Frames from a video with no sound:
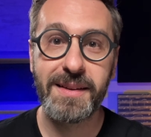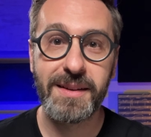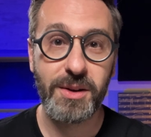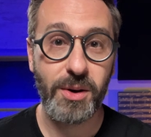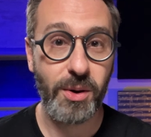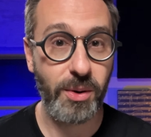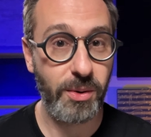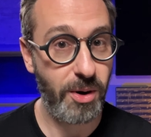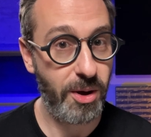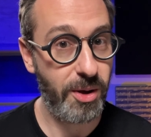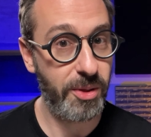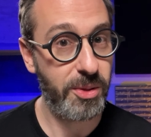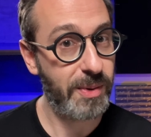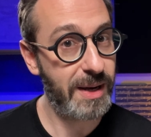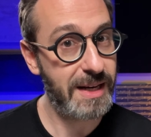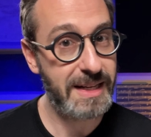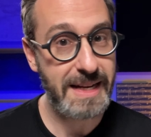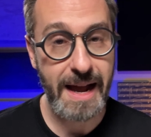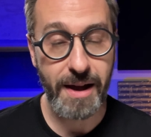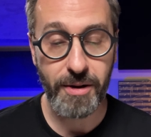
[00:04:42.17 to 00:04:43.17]
or all the way
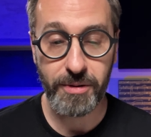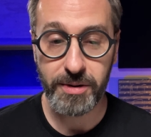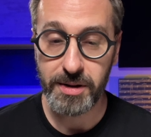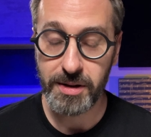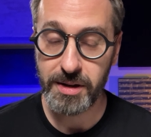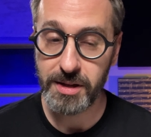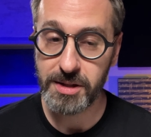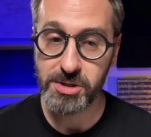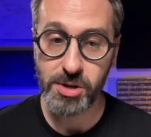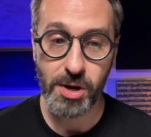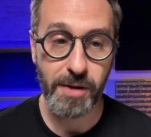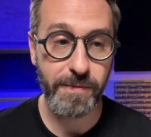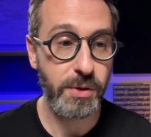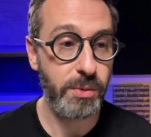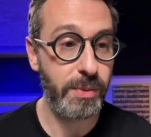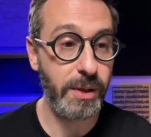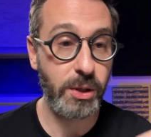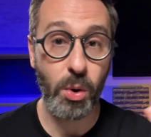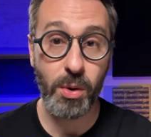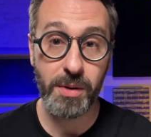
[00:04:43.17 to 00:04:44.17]
down. And so if you
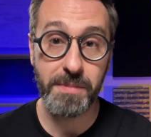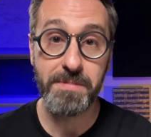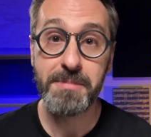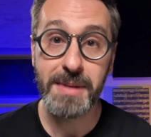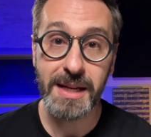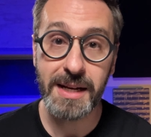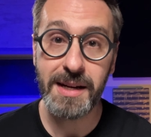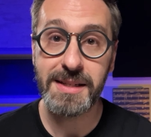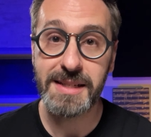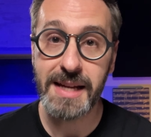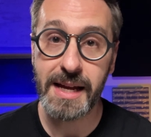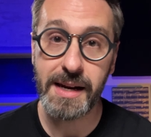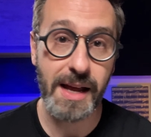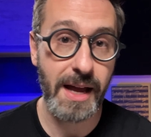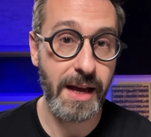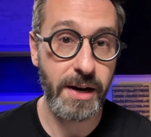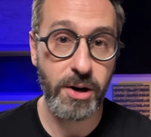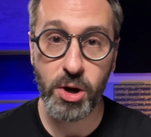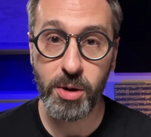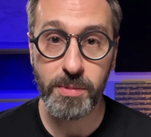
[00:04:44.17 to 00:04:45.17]
record MIDI data
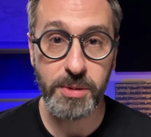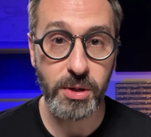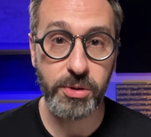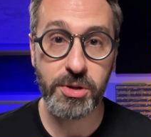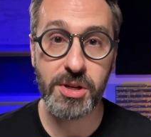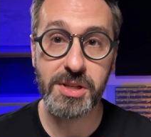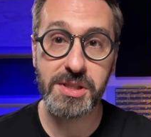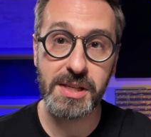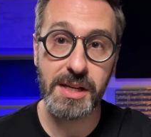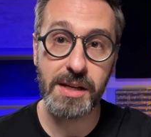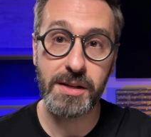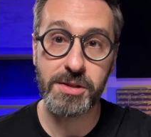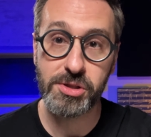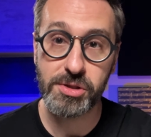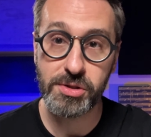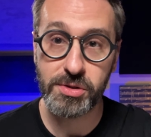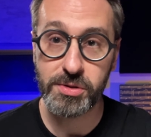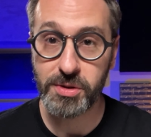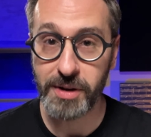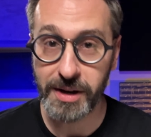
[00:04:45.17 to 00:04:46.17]
at home, you'll just see
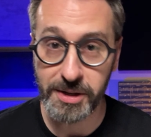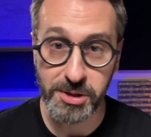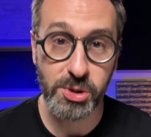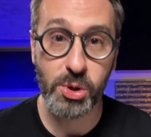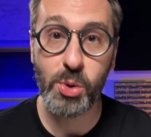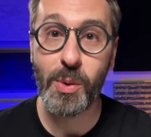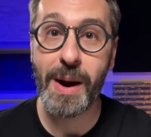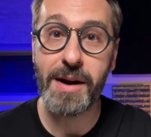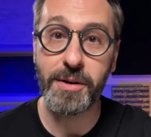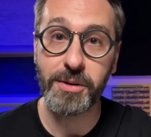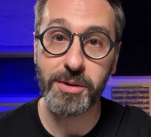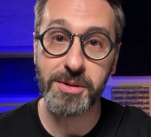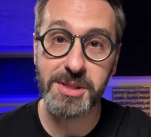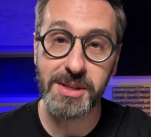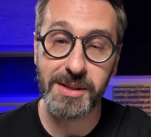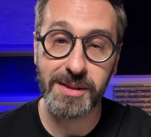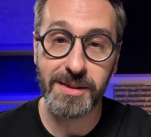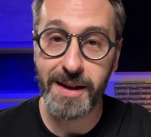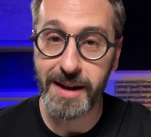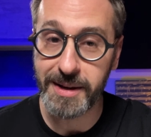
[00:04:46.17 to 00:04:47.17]
a square, you'll see
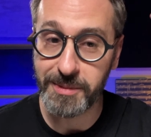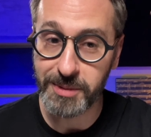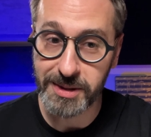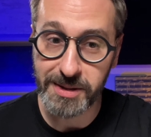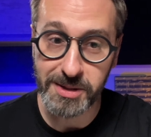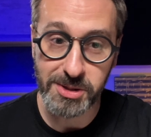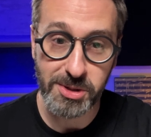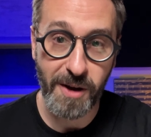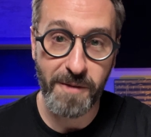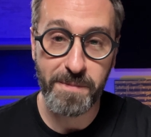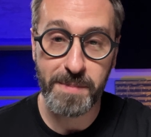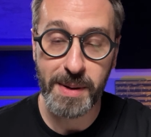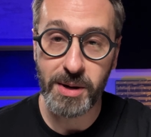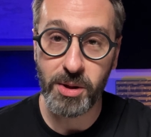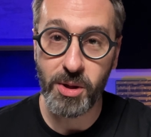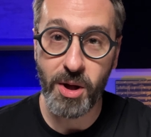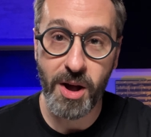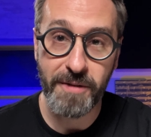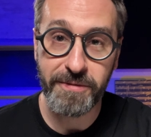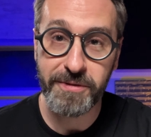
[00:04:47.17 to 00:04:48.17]
a line with the soft
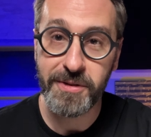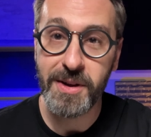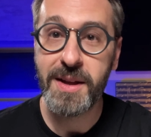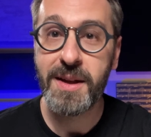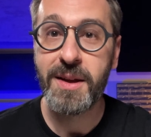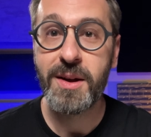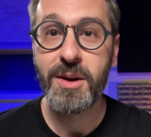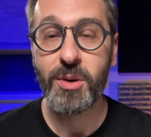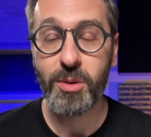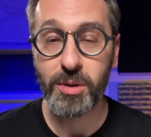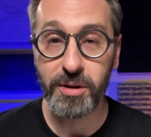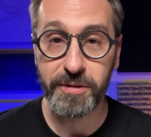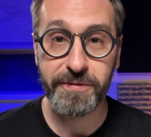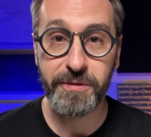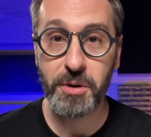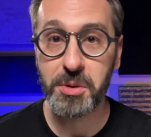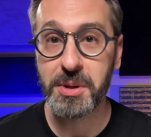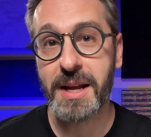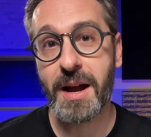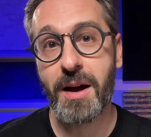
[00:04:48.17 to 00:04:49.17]
pedal off or
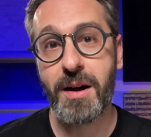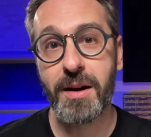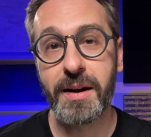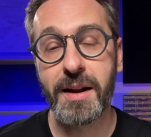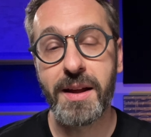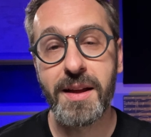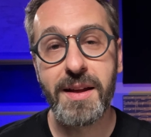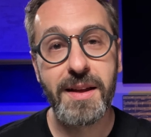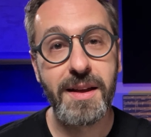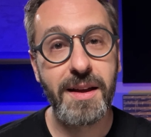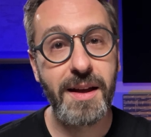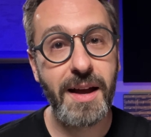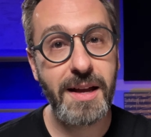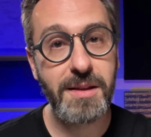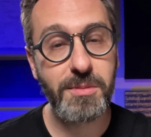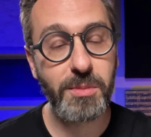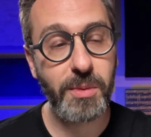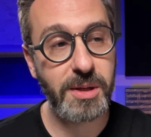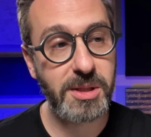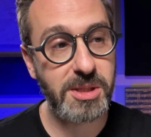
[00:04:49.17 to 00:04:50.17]
fully on.
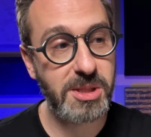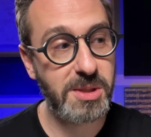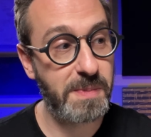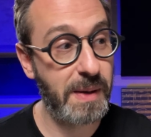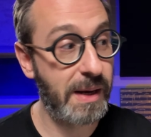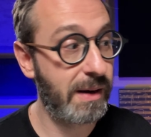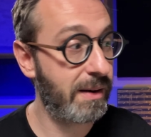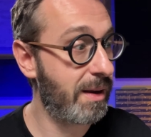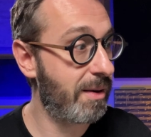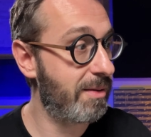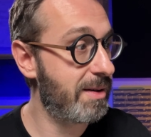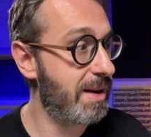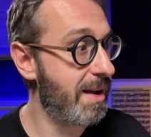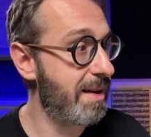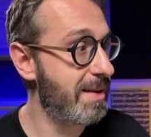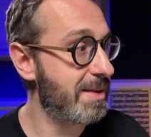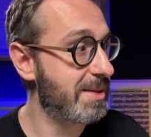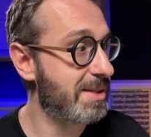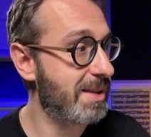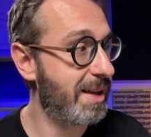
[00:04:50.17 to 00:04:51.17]
And what Spirio
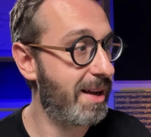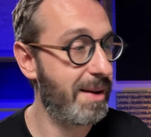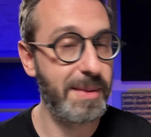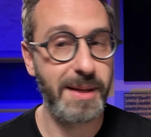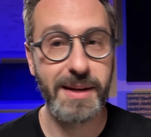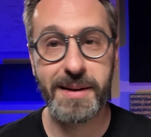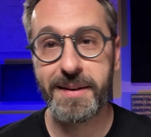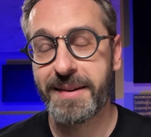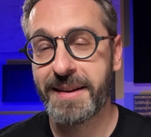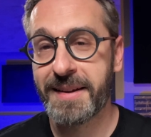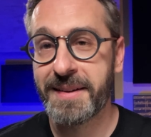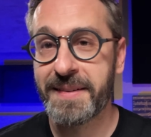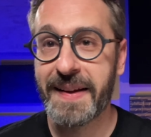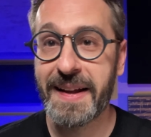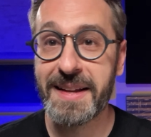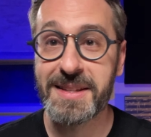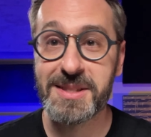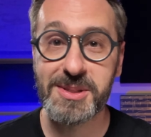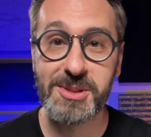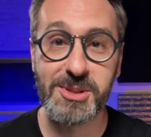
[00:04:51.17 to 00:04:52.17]
does, I mean,
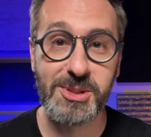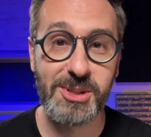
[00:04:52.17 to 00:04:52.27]
it's